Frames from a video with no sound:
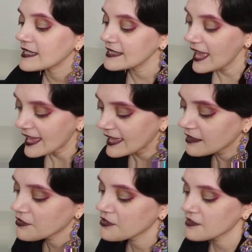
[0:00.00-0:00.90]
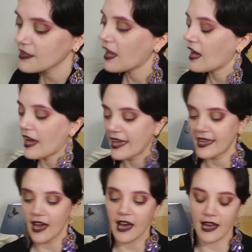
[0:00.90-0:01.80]
Next, I,
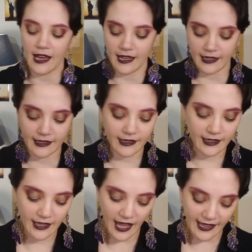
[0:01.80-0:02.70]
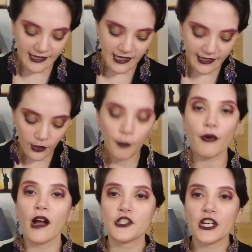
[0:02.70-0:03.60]
uh, I did a little
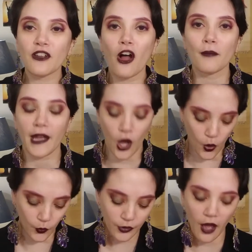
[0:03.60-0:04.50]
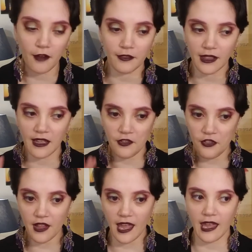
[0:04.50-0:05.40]
project on my own of
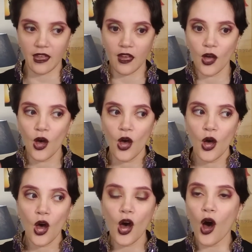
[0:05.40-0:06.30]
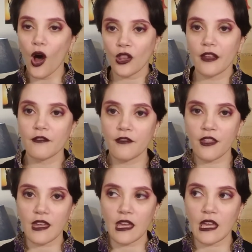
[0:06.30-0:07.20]
listing all of
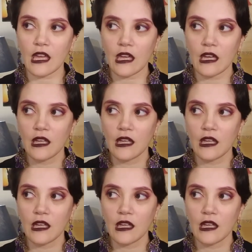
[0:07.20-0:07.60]
the,